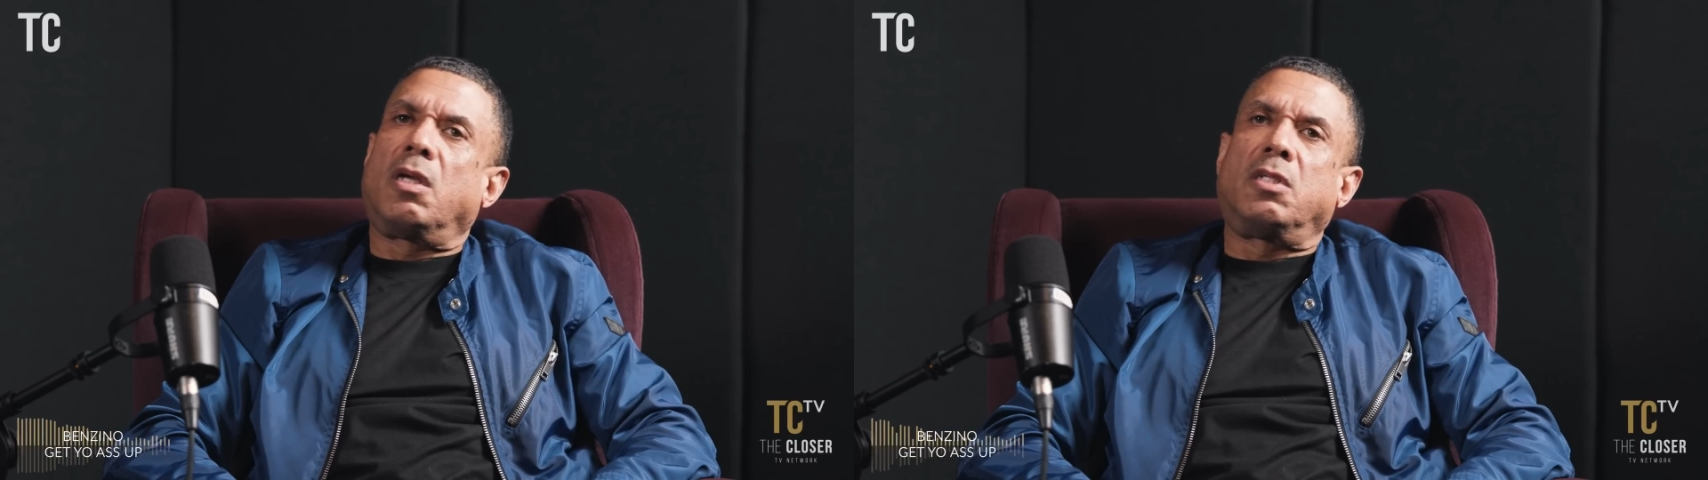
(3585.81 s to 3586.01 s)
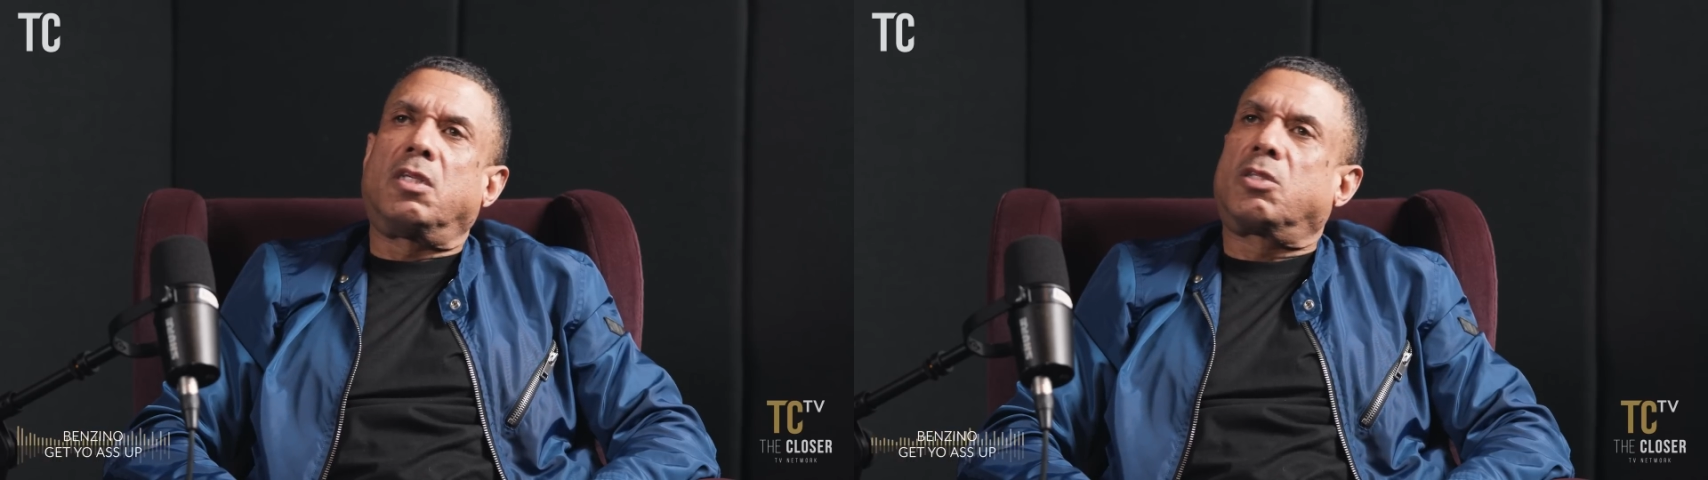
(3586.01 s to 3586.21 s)

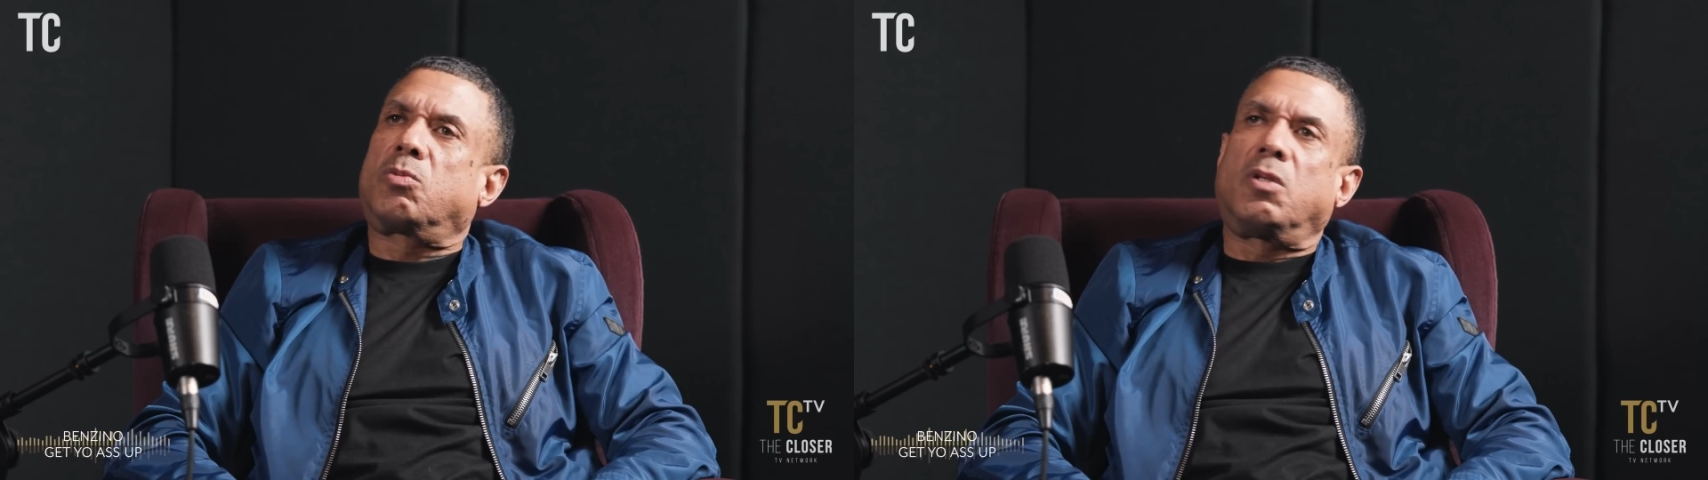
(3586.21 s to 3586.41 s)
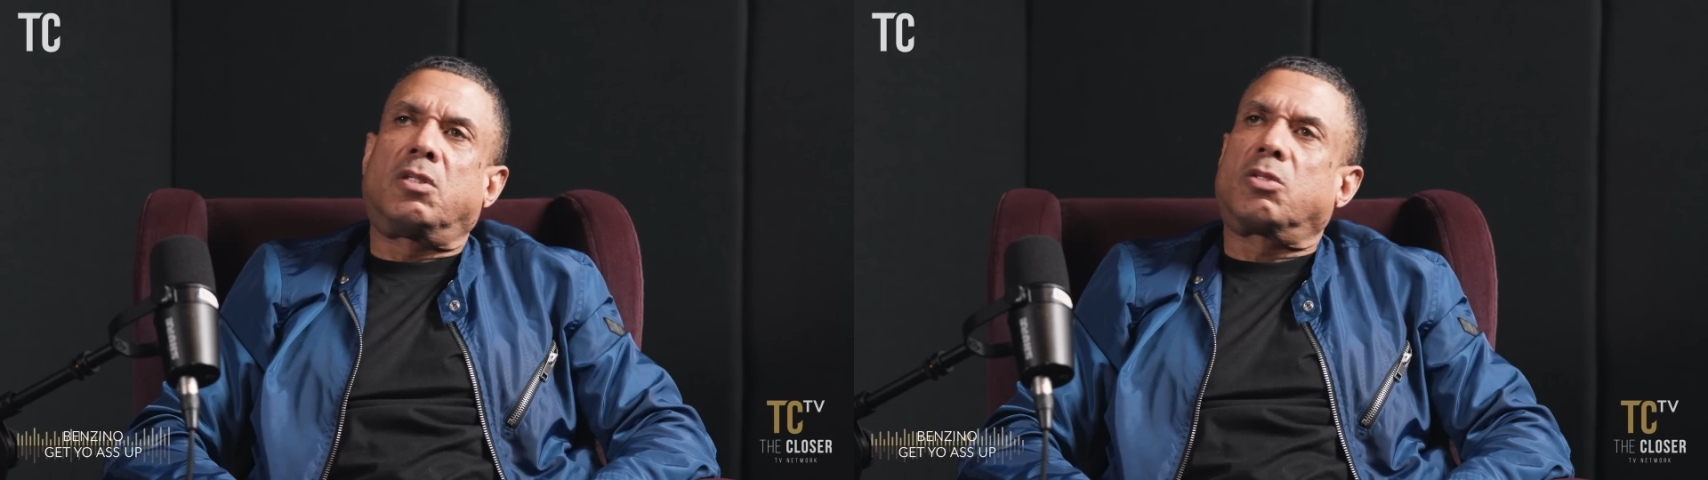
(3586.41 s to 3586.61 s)
it
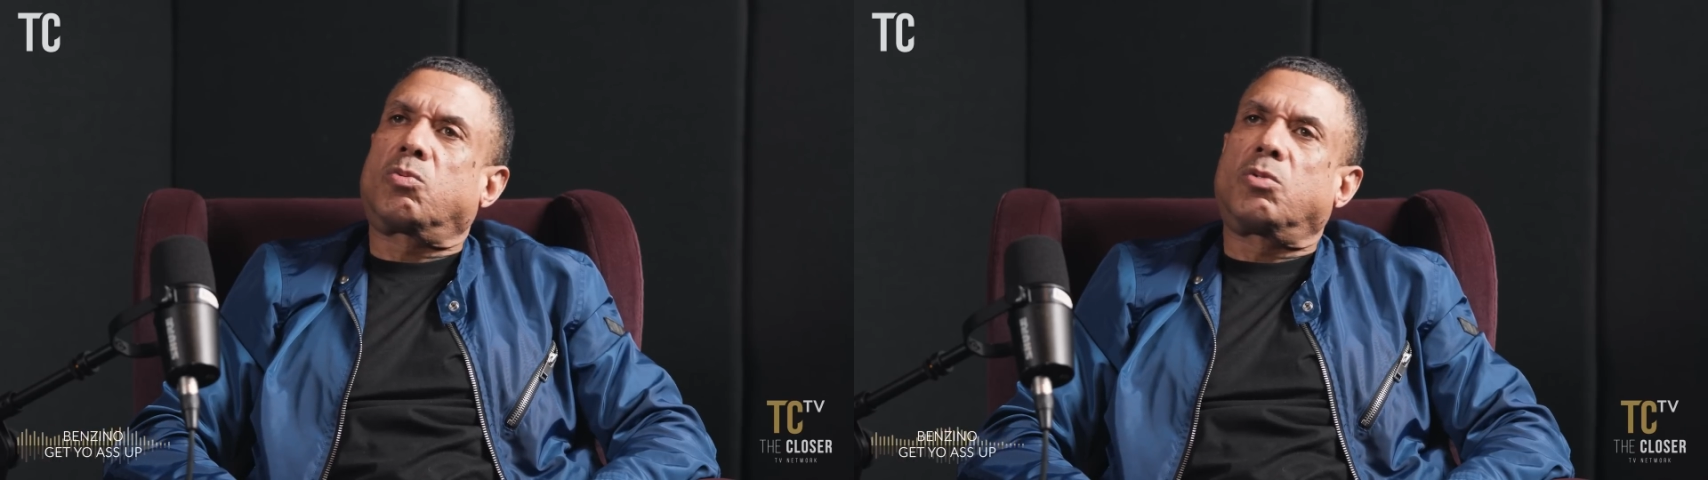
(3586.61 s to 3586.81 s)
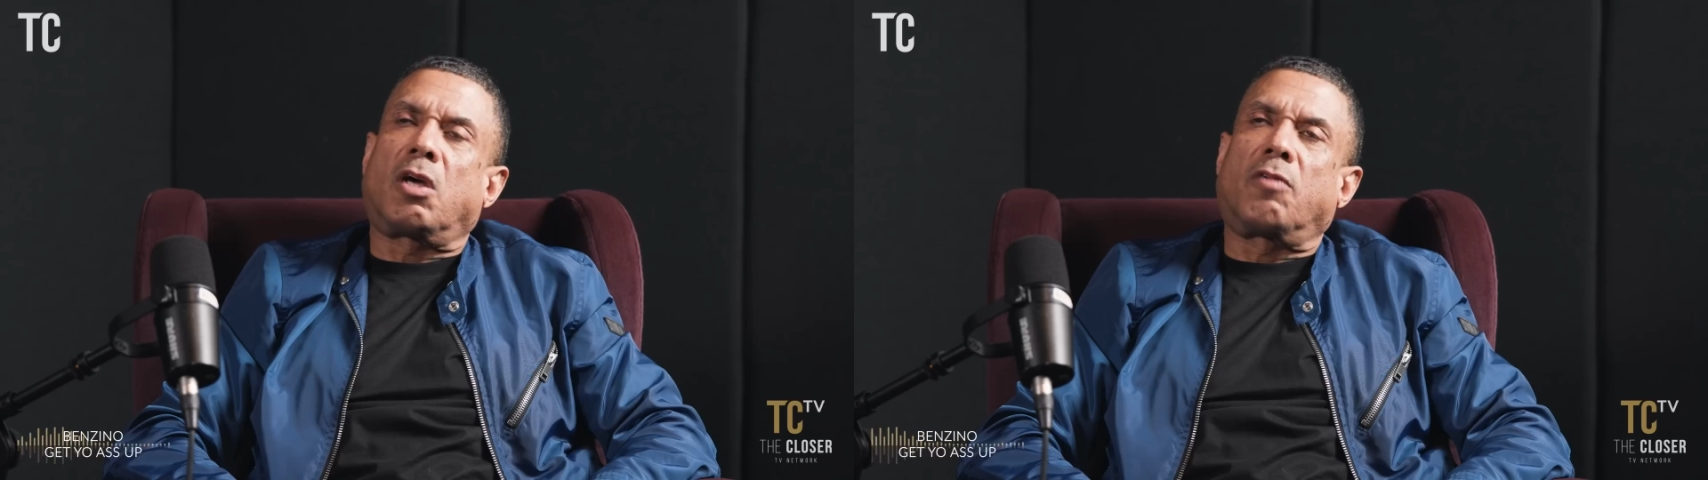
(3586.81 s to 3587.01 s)
just
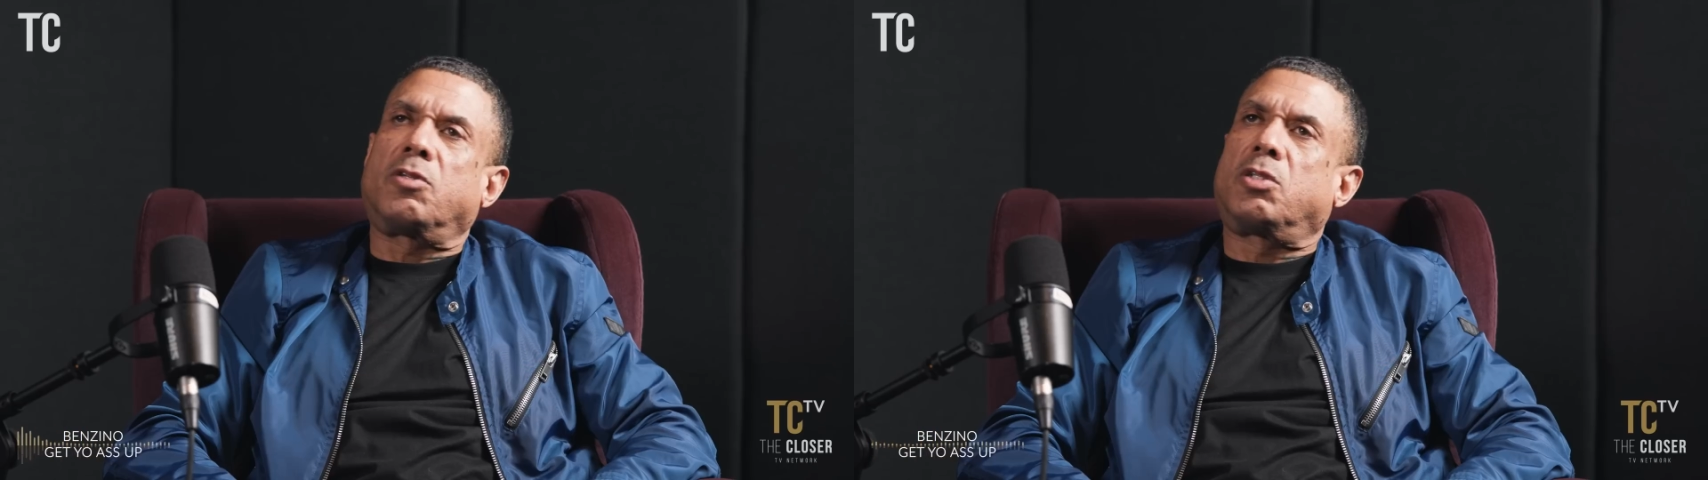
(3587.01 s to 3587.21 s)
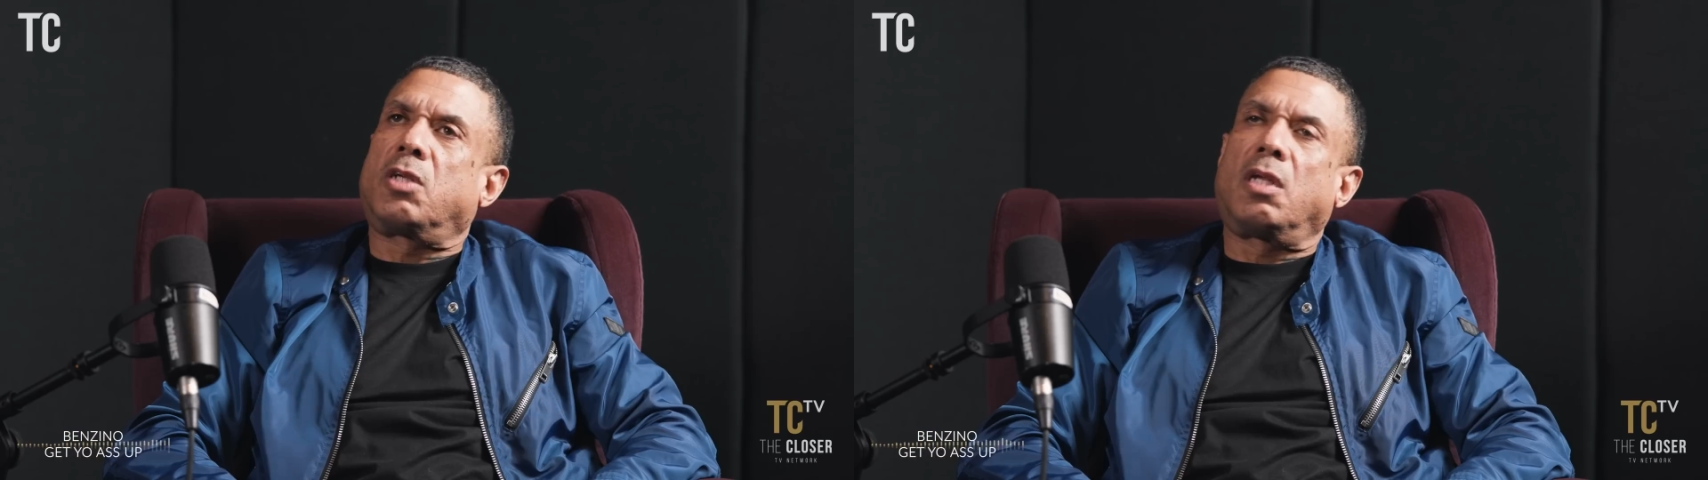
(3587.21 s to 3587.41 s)
was off
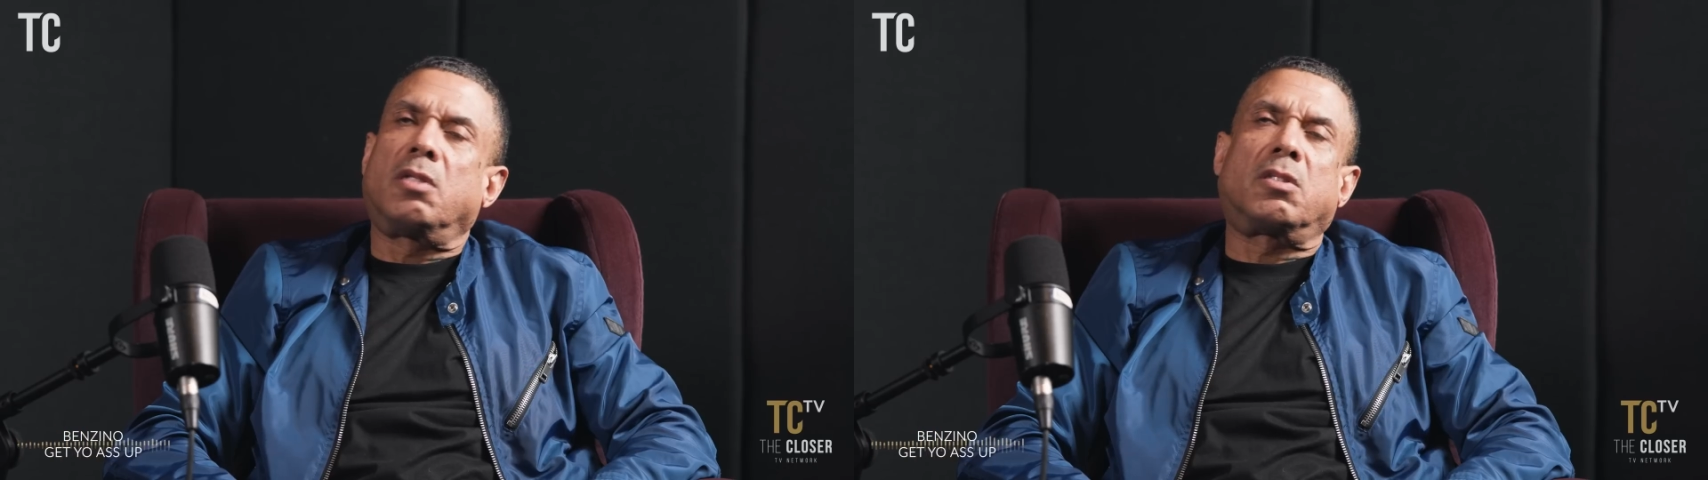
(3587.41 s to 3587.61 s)
the chain.